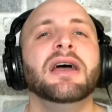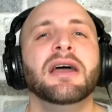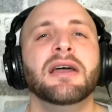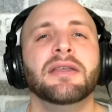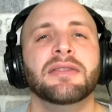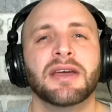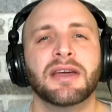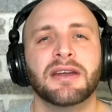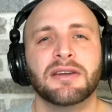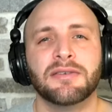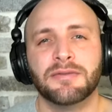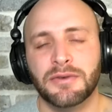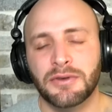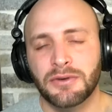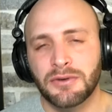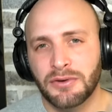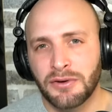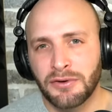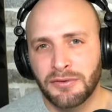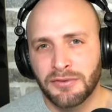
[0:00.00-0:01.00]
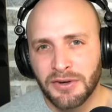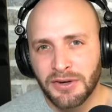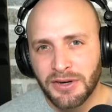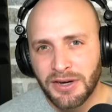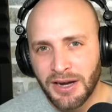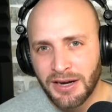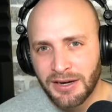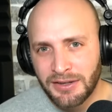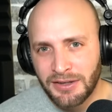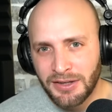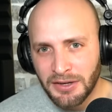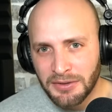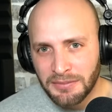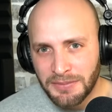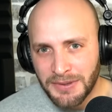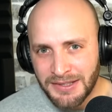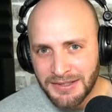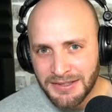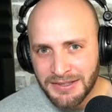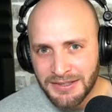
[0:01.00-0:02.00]
And then a few of their kind of young
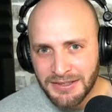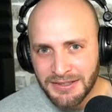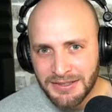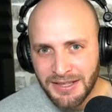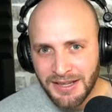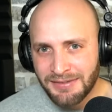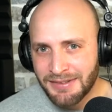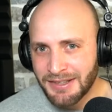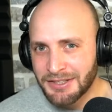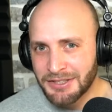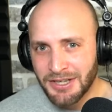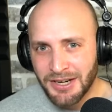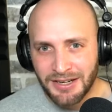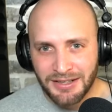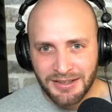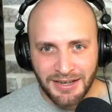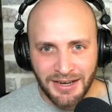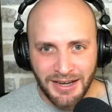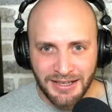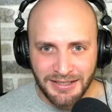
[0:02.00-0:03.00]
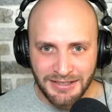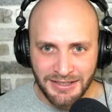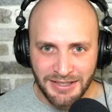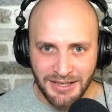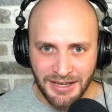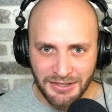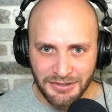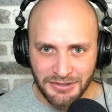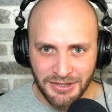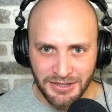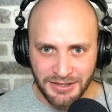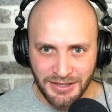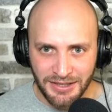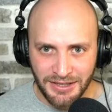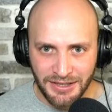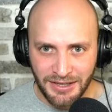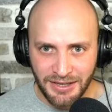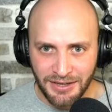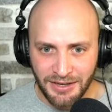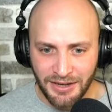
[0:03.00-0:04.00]
pieces, they have that Jonathan Isaac contract they
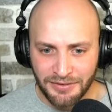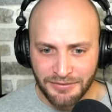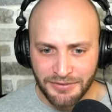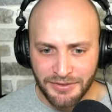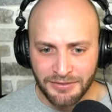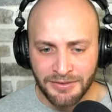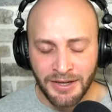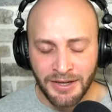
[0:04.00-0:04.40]
could get off of.